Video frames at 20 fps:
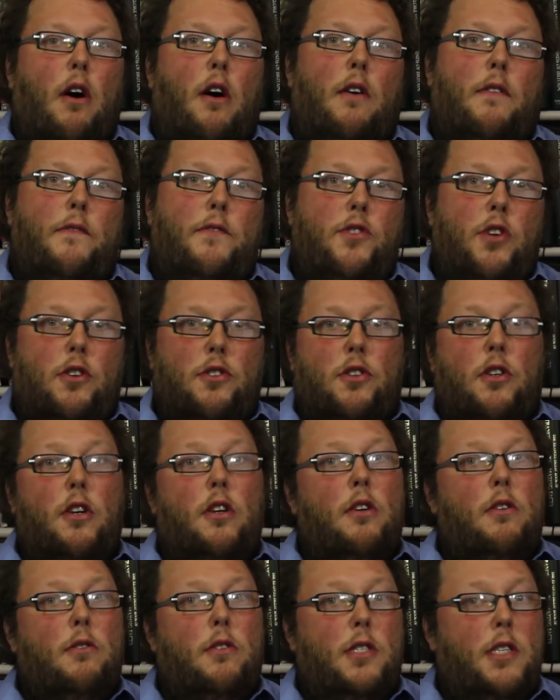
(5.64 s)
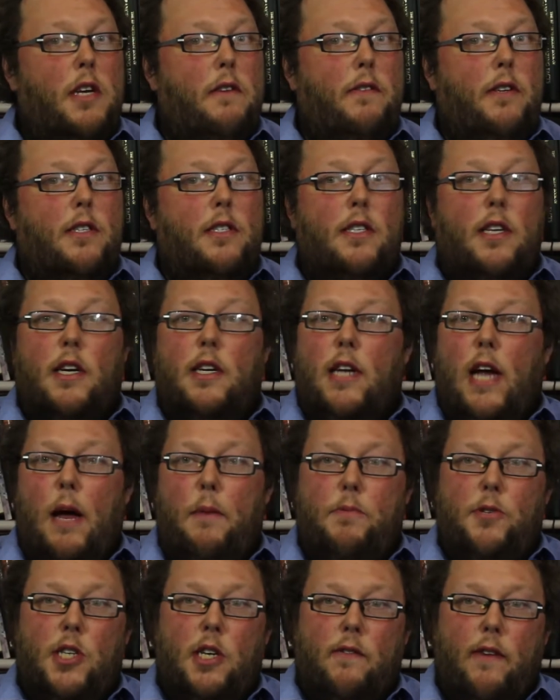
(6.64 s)
of Doctor Who Series 10,
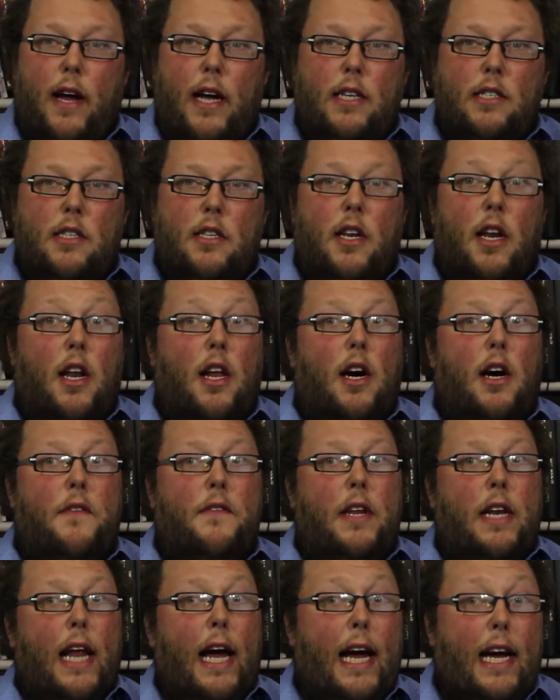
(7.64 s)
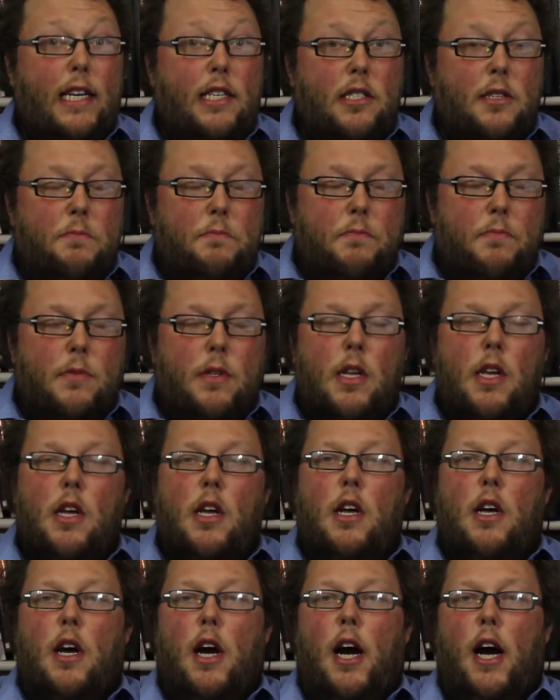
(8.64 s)
Episode 8, The Lie of the Land.
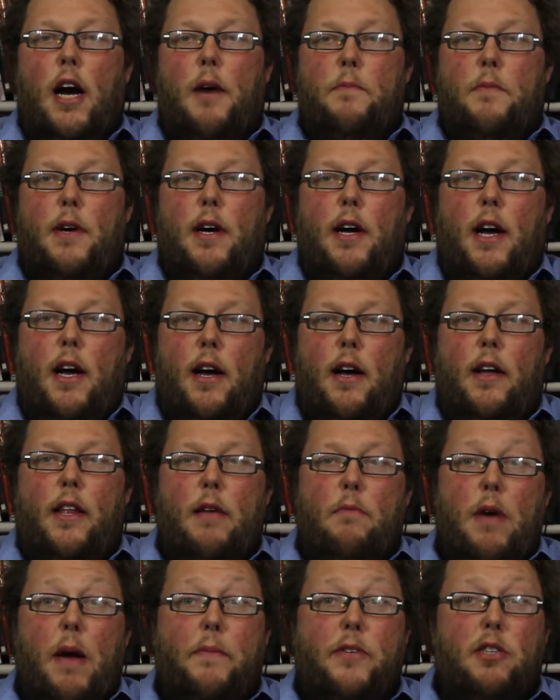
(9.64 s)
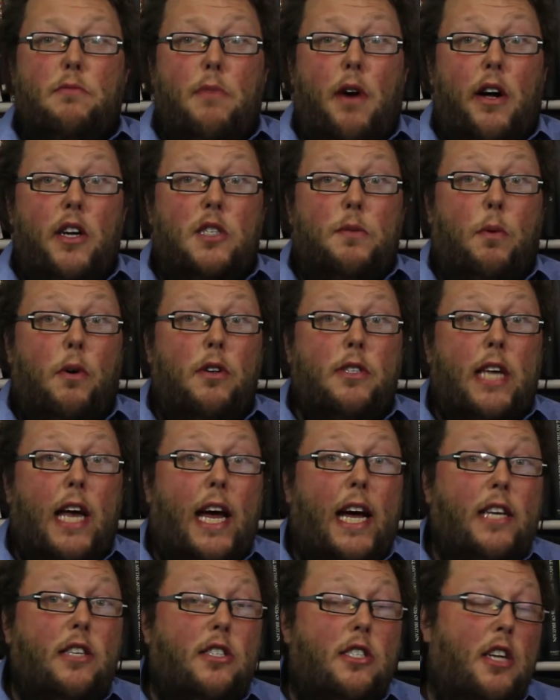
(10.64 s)
There may be some minor spoilers
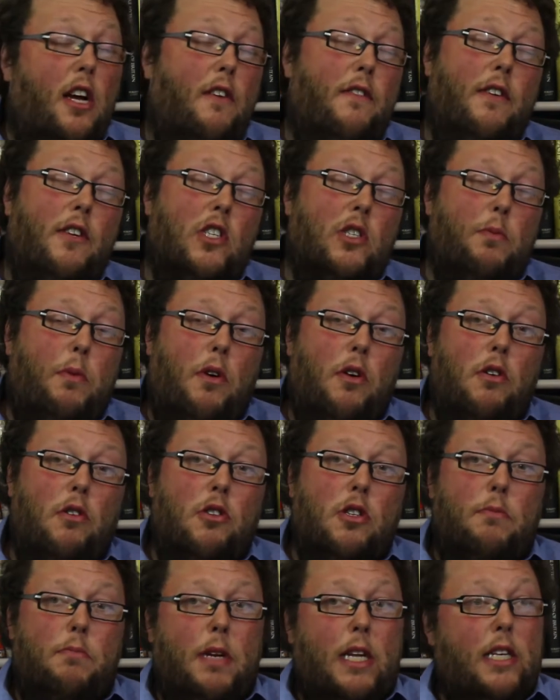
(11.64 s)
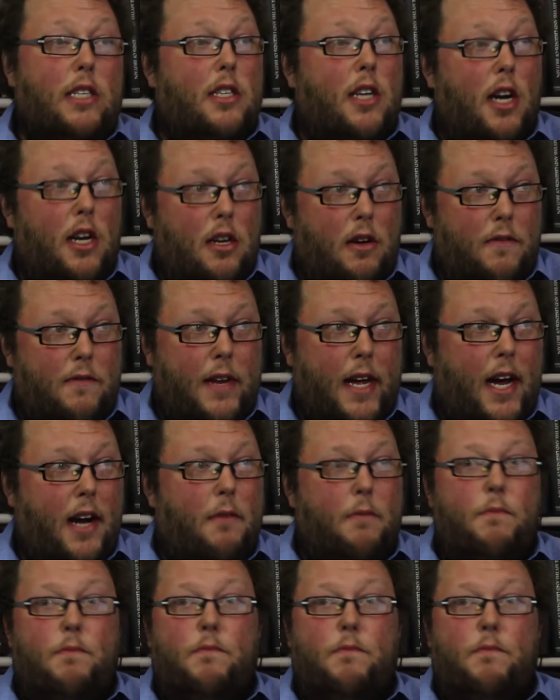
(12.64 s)
ahead, so if anything's spoiled, please turn off now.